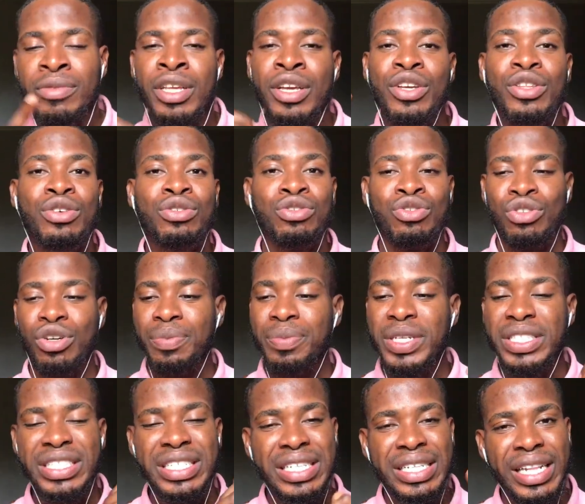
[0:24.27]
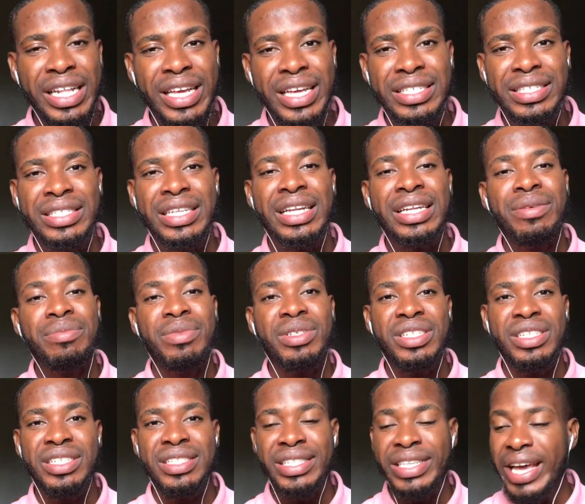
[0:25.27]
you know, dropping the links, telling me
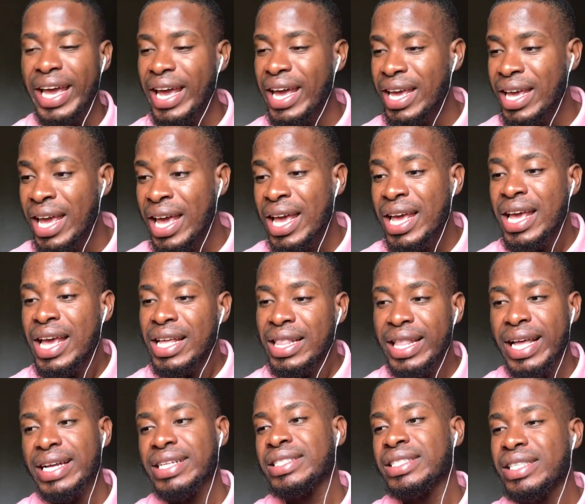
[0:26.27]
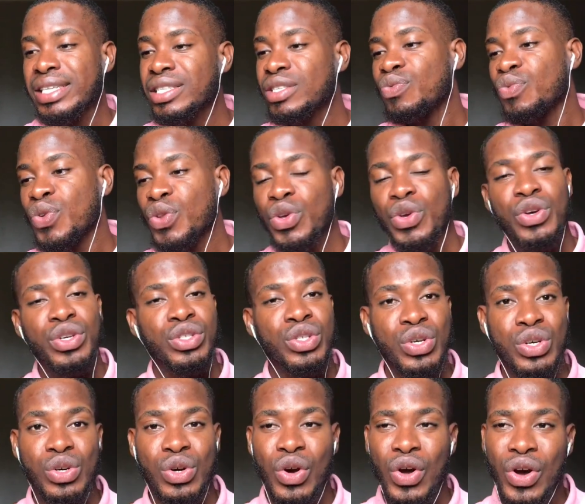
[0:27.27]
the day that this video is
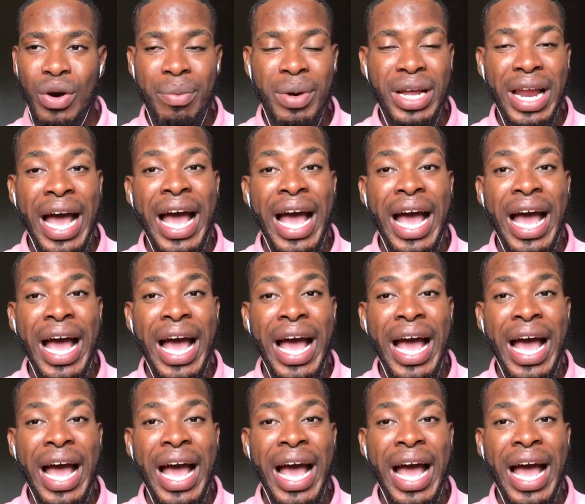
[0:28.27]
gonna come out,